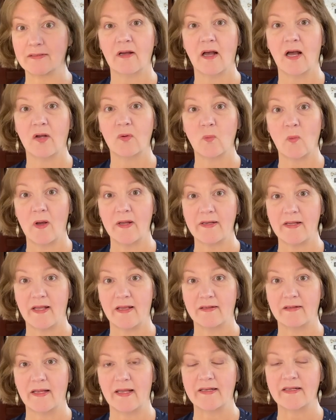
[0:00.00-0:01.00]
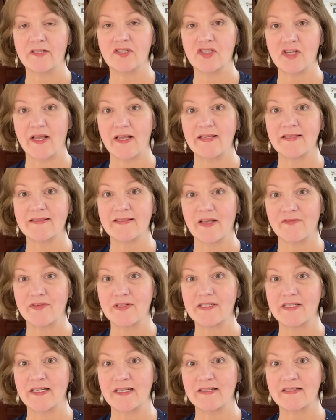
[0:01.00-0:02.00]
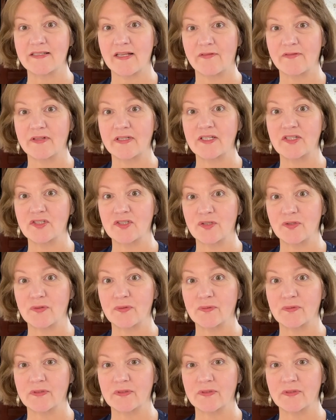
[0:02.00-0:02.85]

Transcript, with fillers: on one end and a J1772